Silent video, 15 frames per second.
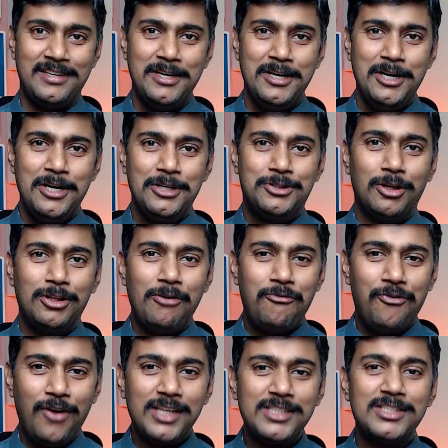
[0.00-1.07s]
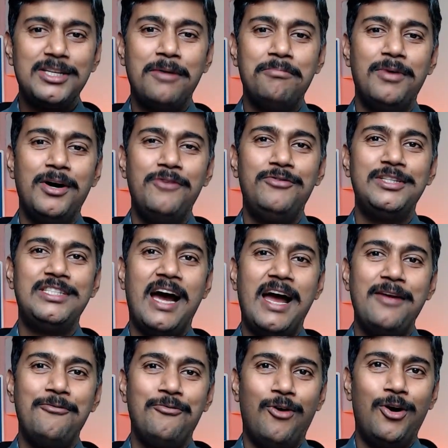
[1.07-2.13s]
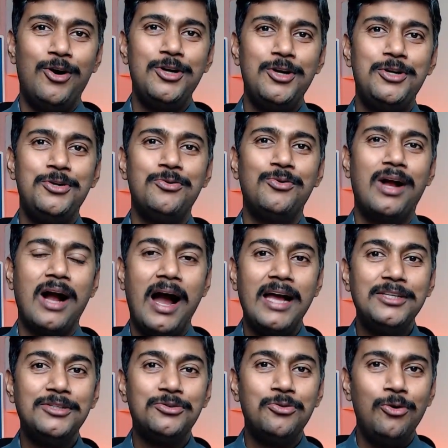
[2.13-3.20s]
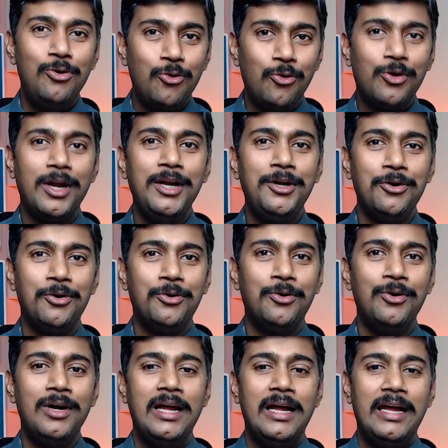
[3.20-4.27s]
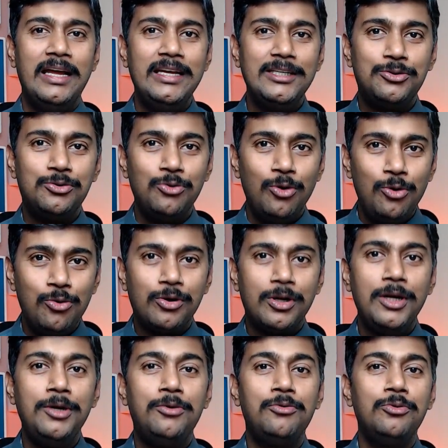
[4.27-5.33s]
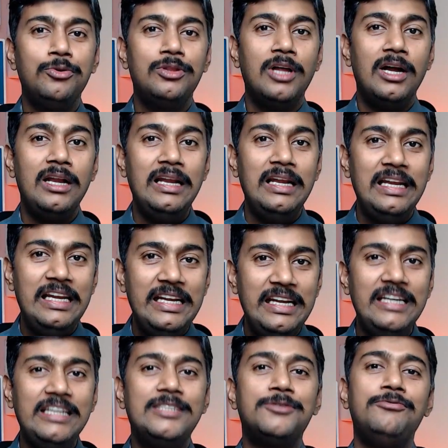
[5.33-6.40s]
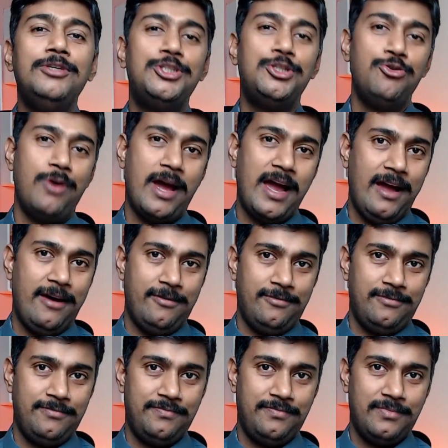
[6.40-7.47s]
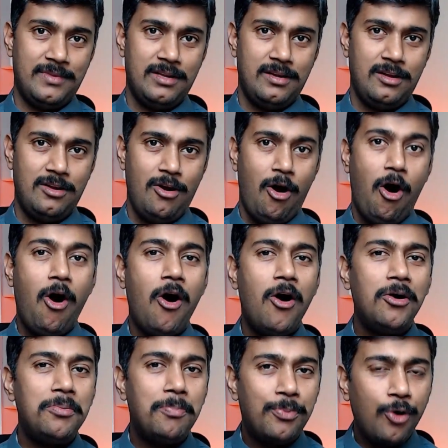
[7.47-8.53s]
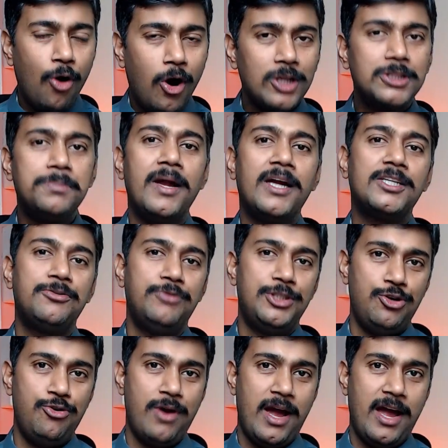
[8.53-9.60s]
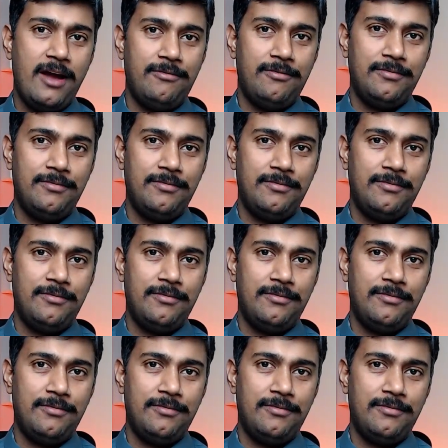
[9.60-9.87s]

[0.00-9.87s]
So the first number which I want you guys to look into is to look into the leads which you have or prospects which you have.